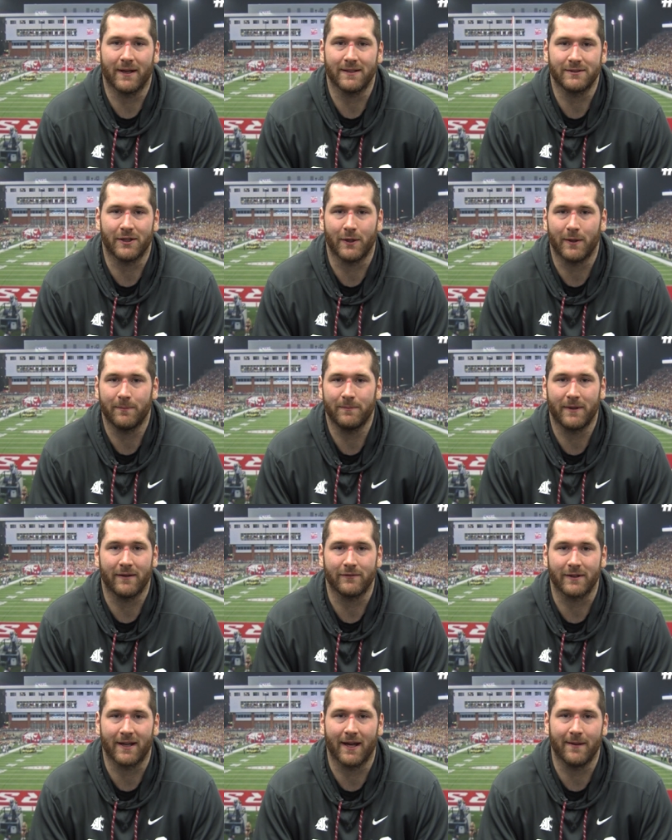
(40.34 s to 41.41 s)
guys show up to
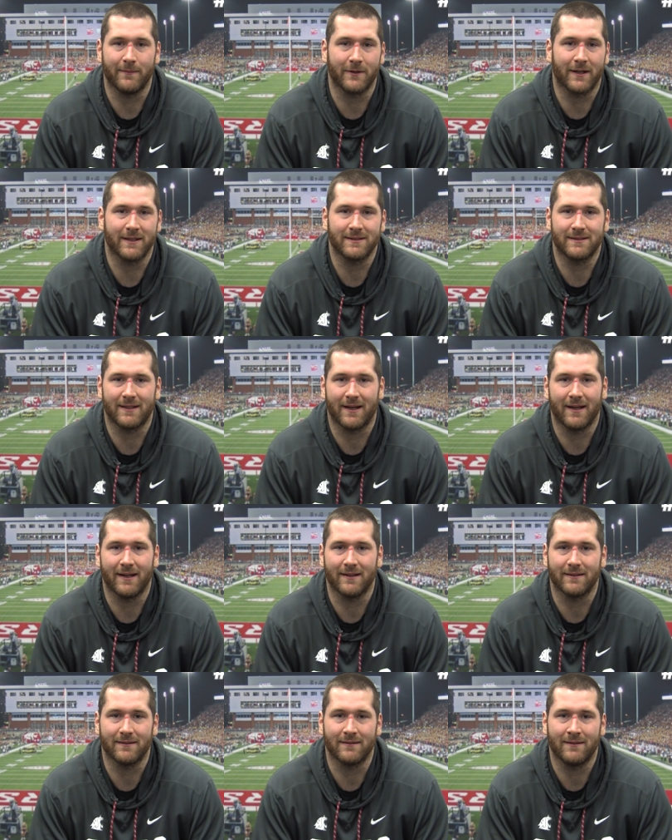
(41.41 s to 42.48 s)
every game, you guys stay,
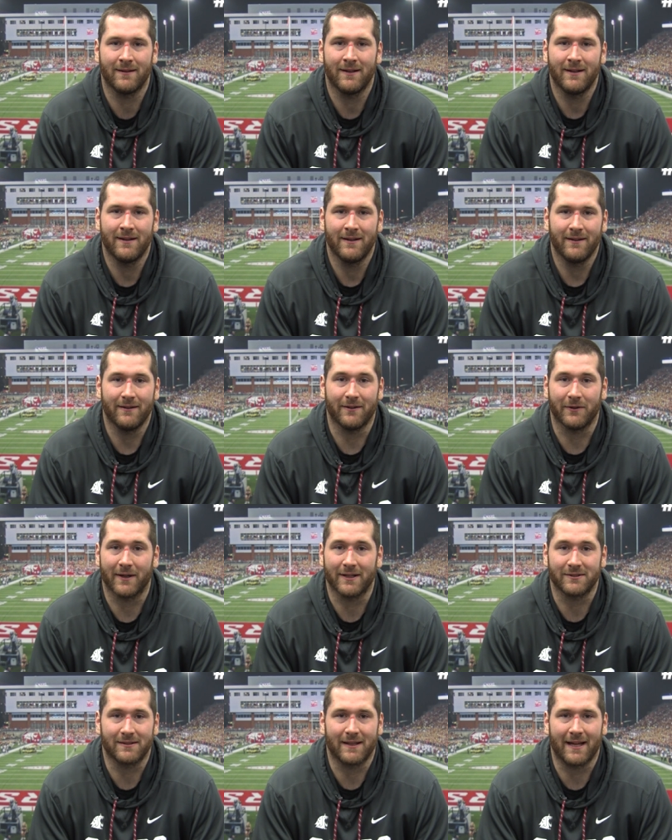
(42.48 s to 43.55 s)
and you, know, you
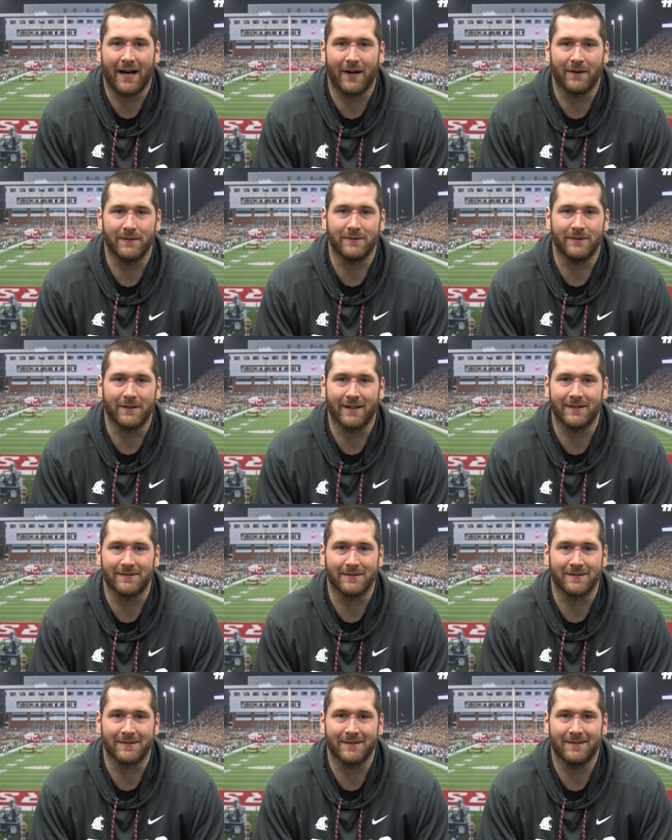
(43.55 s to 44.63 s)
guys are loud and you guys
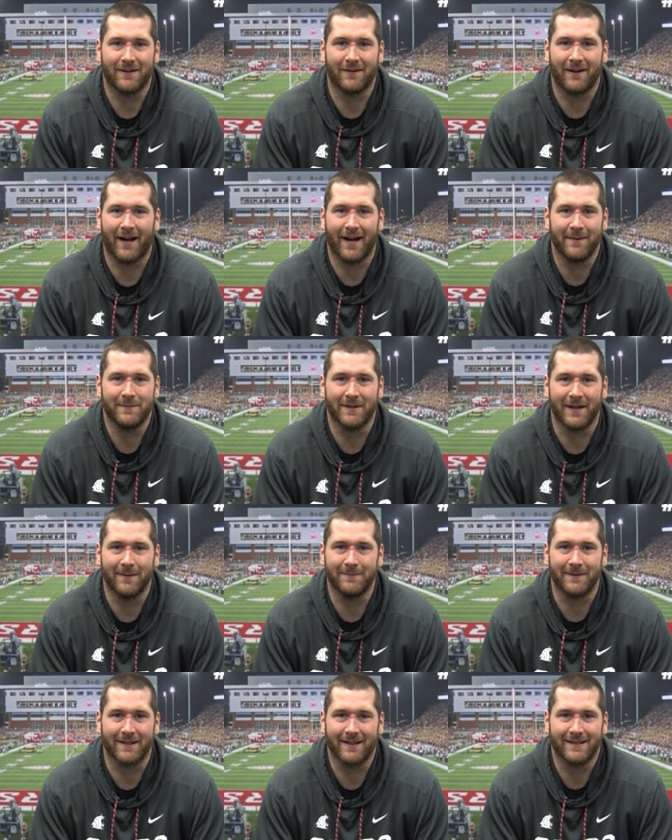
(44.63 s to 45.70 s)
are all hyped up,
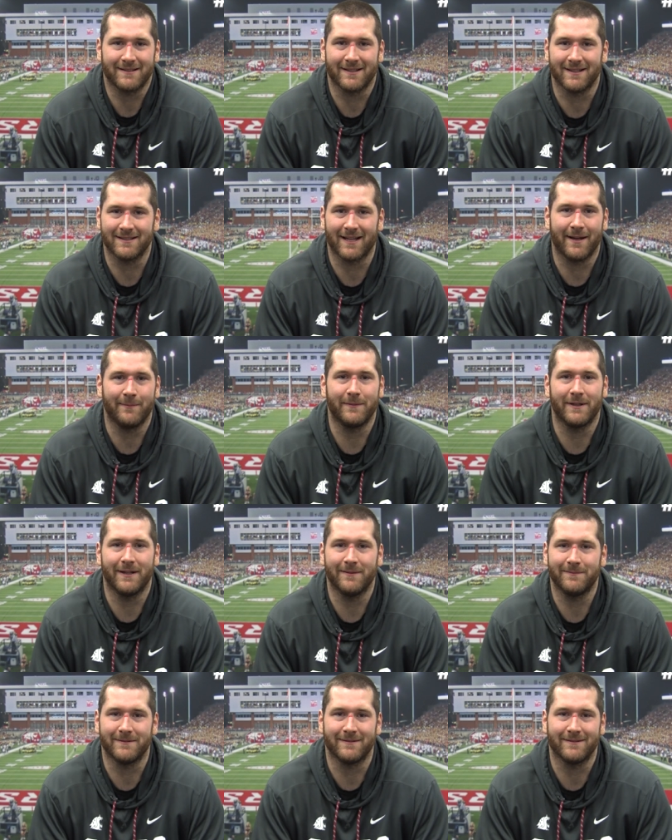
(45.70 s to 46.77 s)
and it gets us hyped
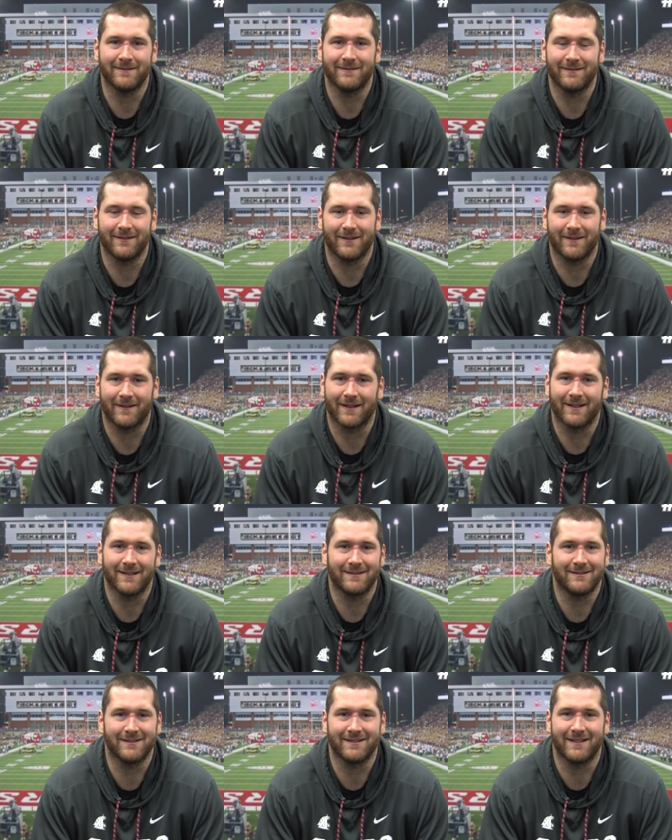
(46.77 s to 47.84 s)
up. And, you know, I got
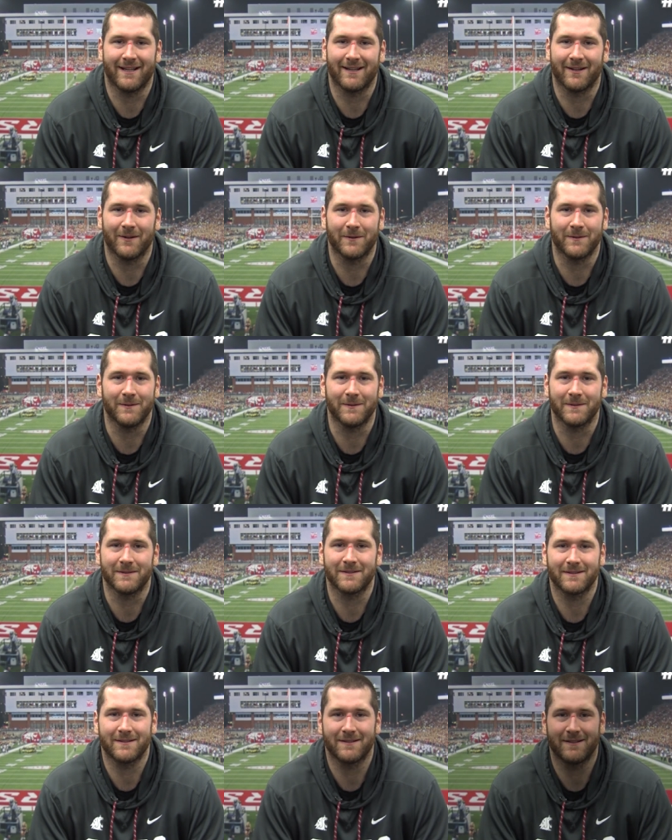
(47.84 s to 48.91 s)
to just say, go Cougs.